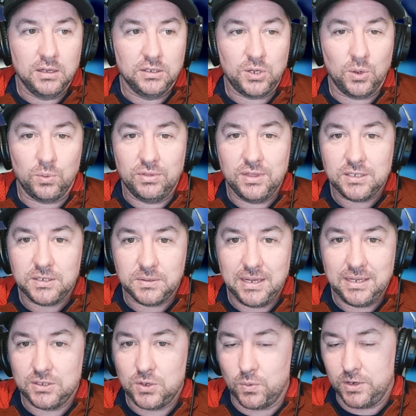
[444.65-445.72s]
So this
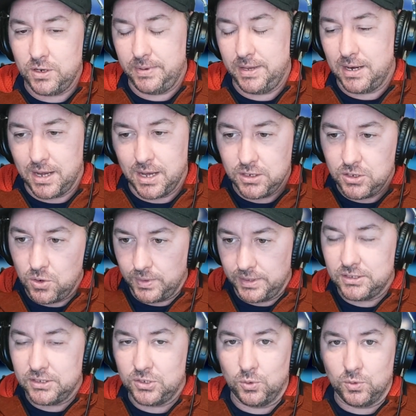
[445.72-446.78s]
is going to be an
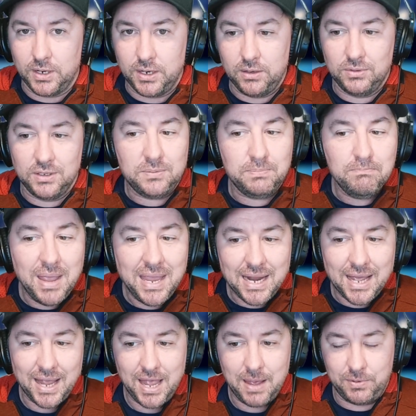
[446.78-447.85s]
ongoing story. This may
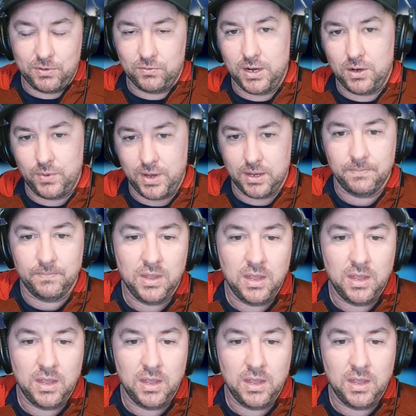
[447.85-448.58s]
not happen right away.